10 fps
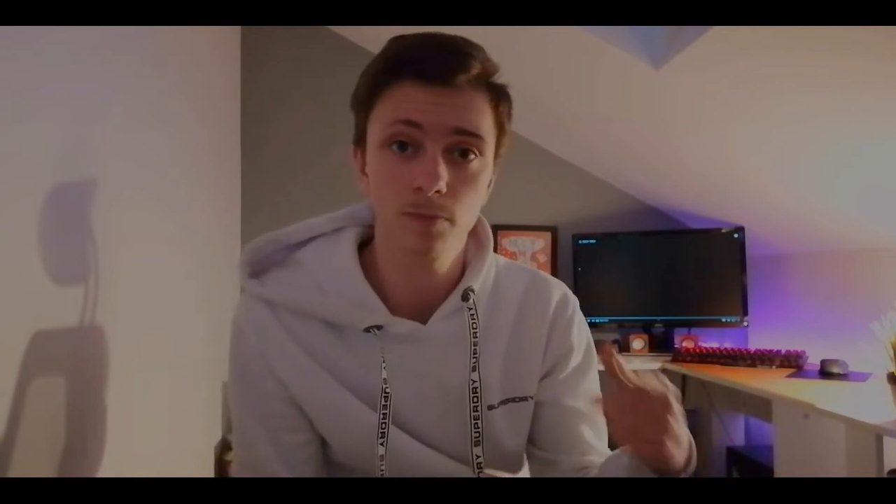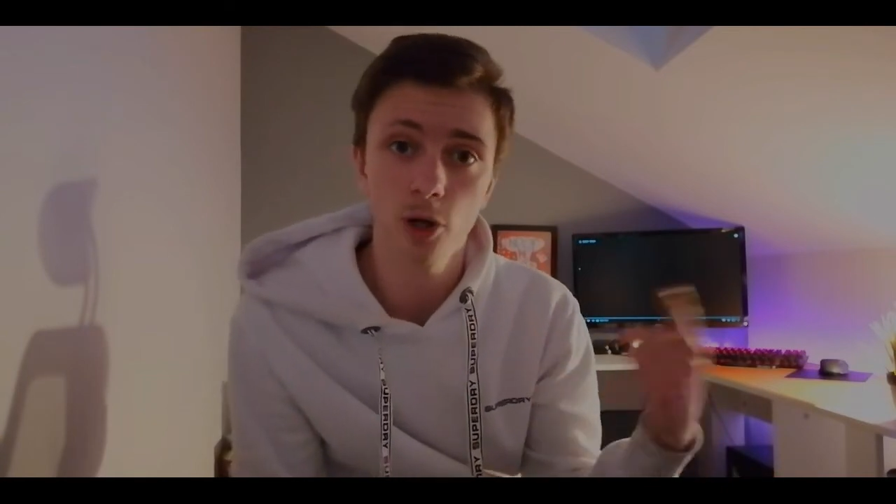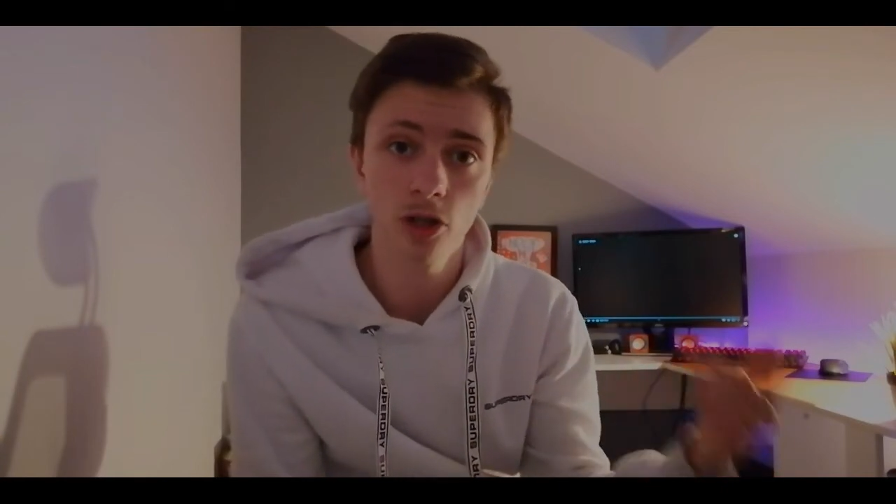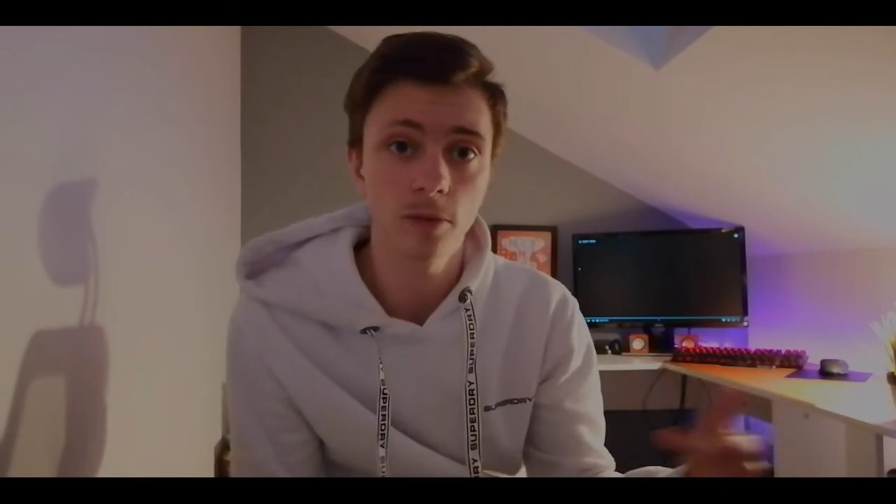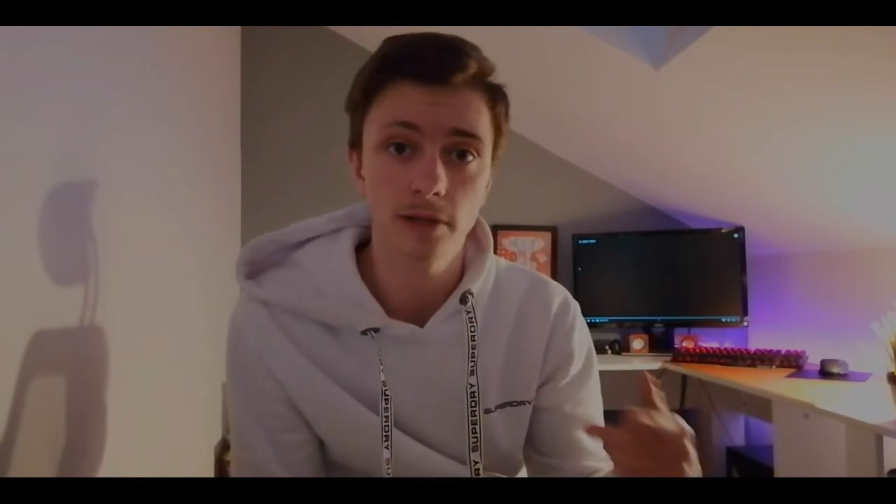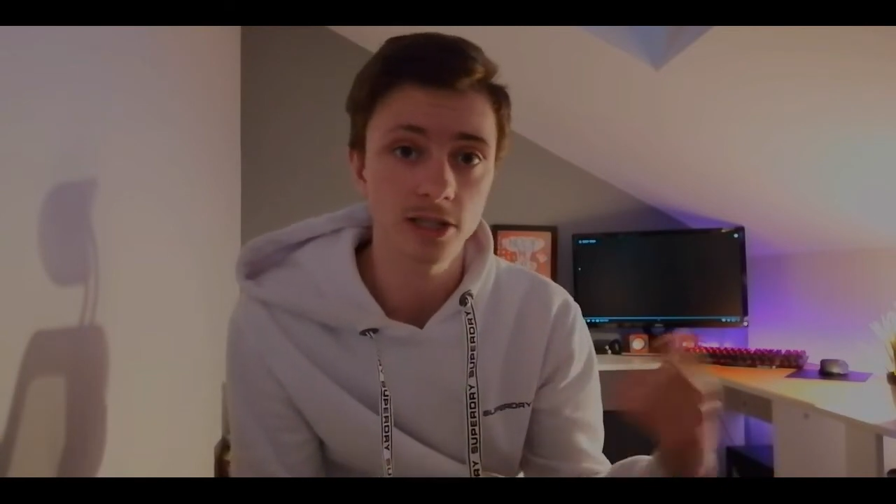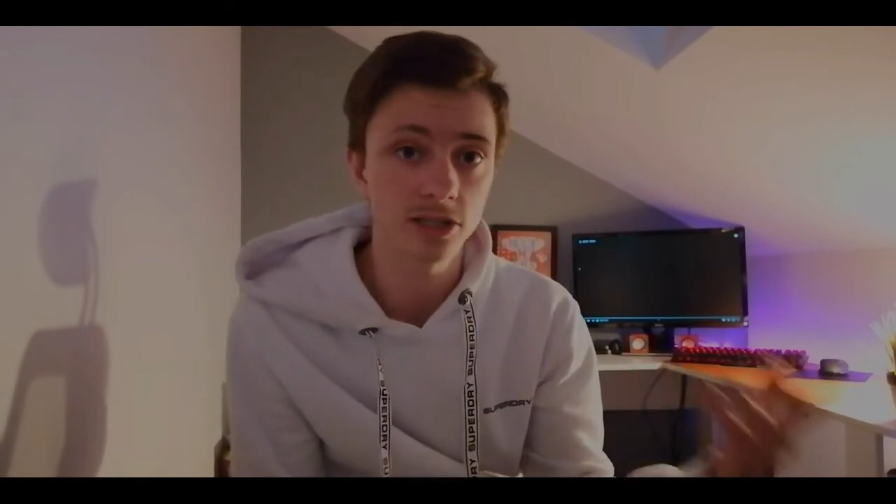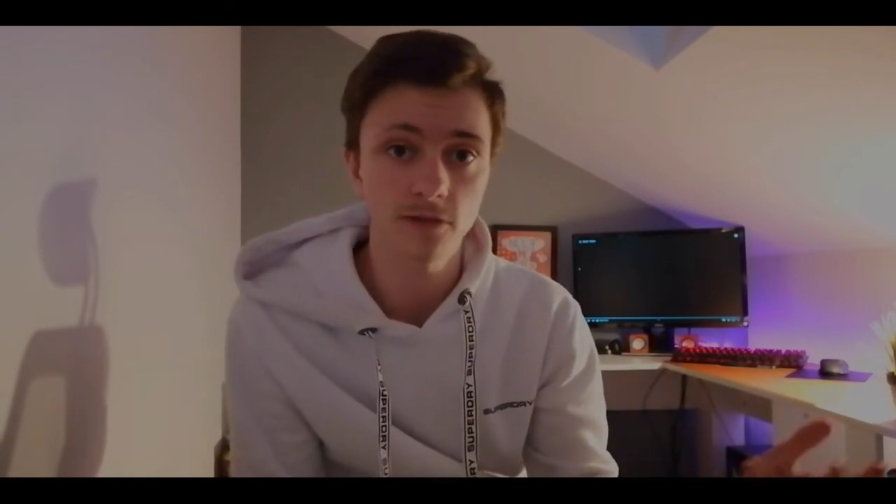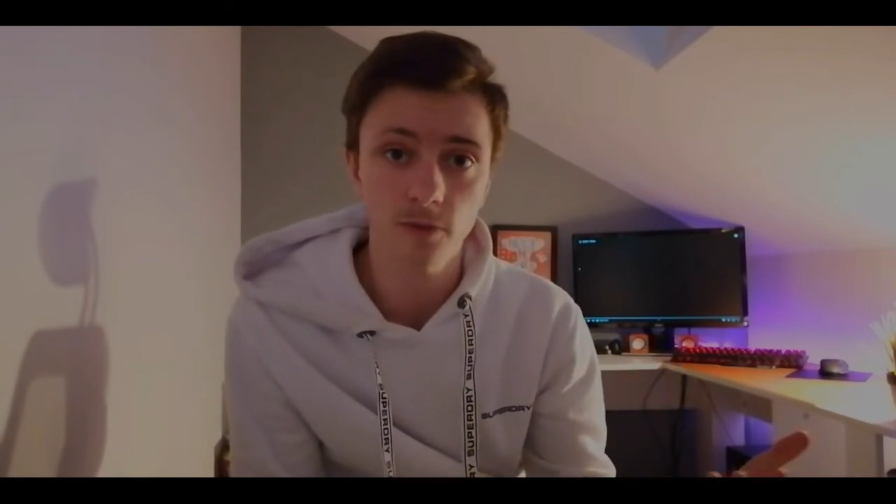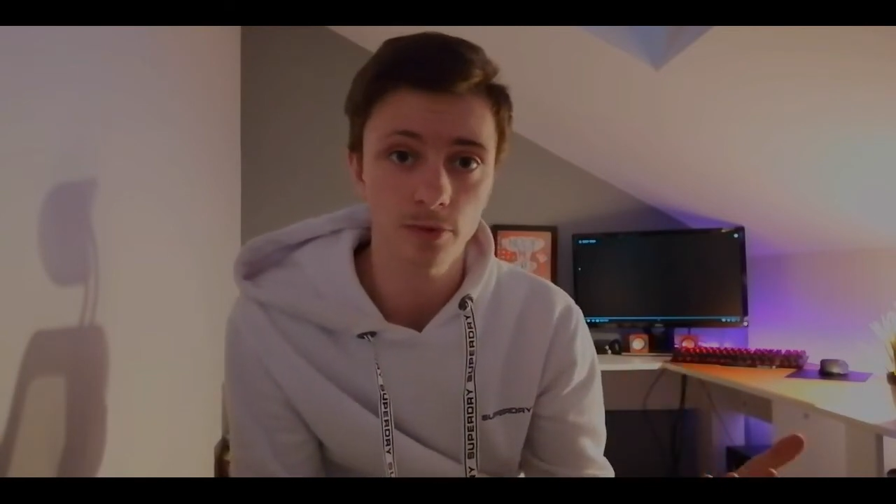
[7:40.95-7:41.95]
putting them into
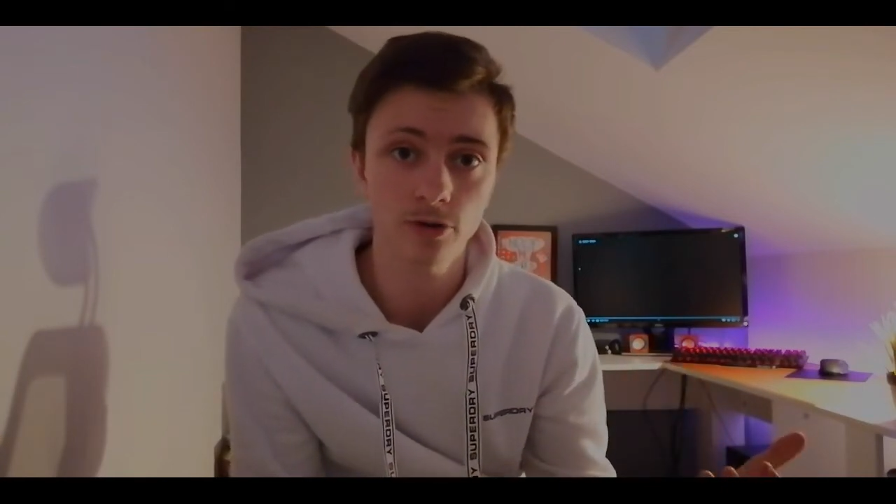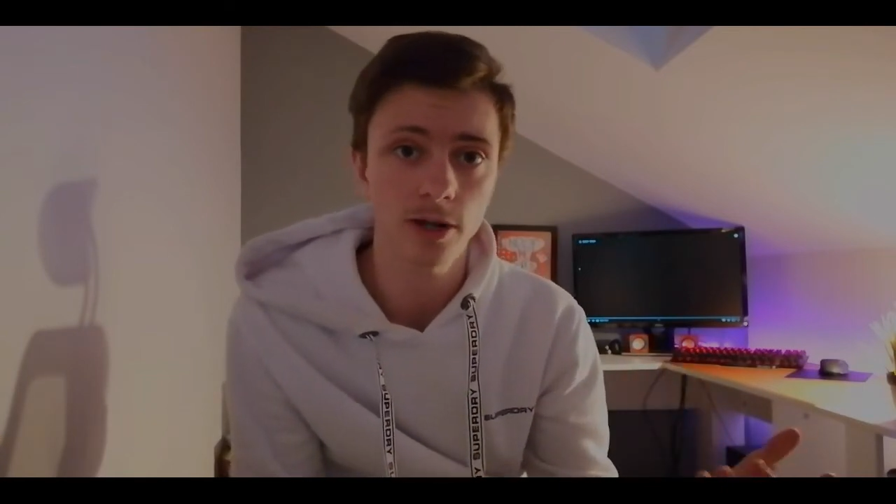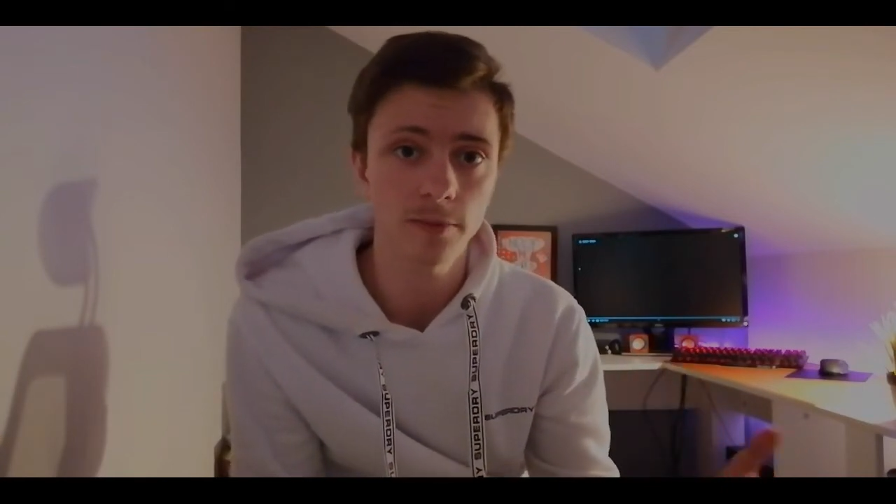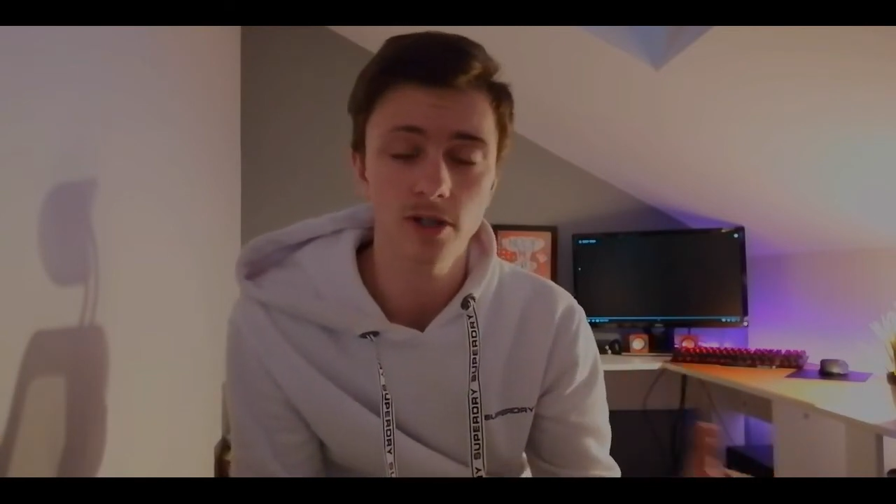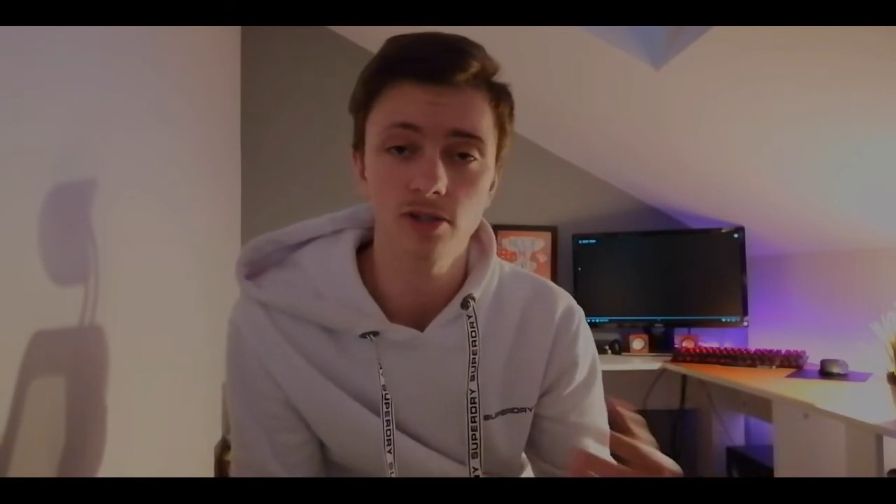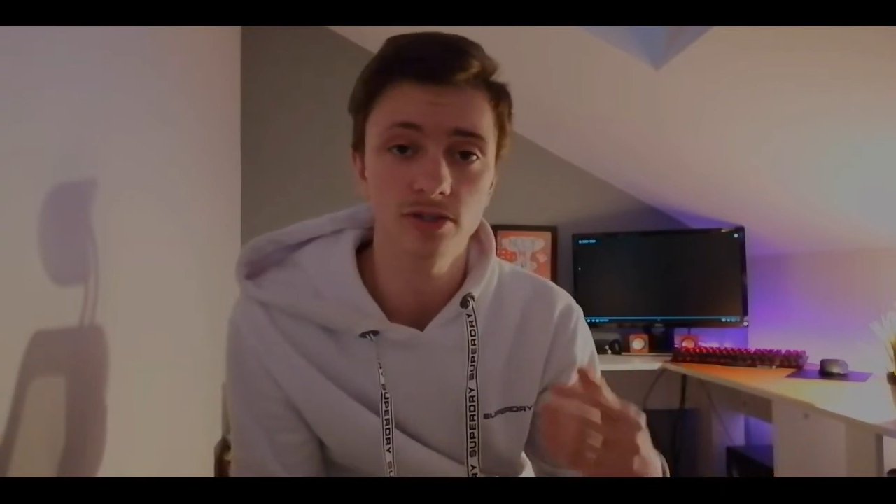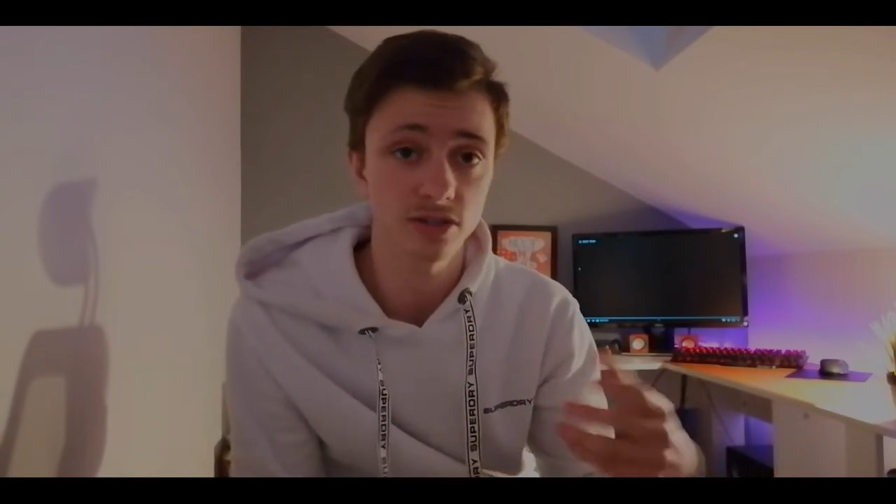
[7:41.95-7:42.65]
different parameters